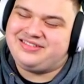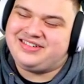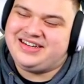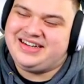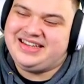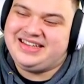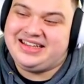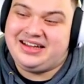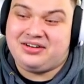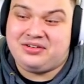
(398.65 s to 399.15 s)

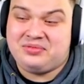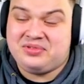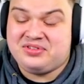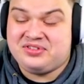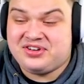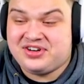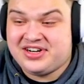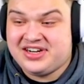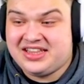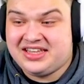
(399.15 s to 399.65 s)
Really, that would have been
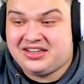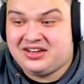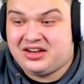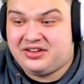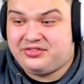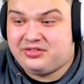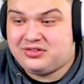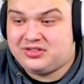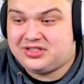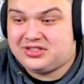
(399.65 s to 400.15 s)
really good if
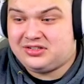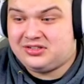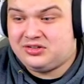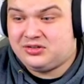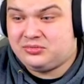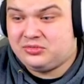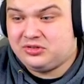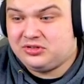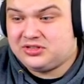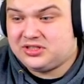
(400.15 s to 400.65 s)
it was a good
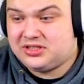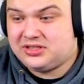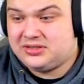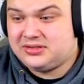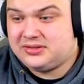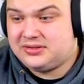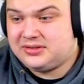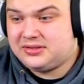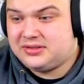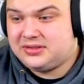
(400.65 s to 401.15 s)
multi.
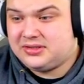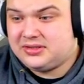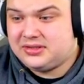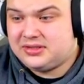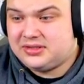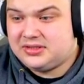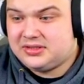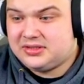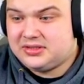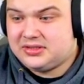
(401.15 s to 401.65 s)

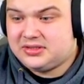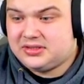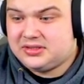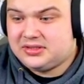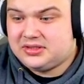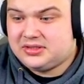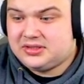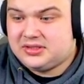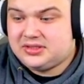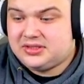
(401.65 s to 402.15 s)

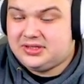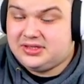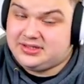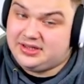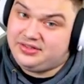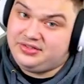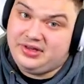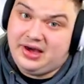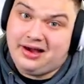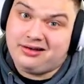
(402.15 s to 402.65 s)
It's
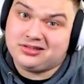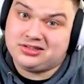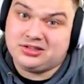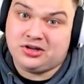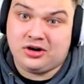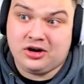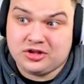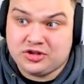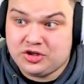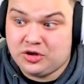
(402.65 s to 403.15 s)
1,000 on
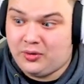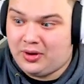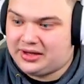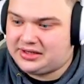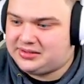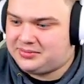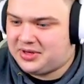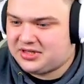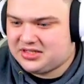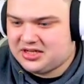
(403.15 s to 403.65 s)
a 2x.
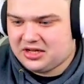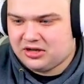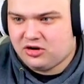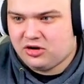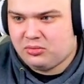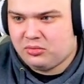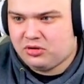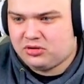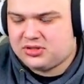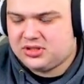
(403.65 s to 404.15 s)
Imagine a good
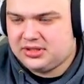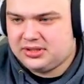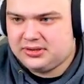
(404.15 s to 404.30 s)
multi.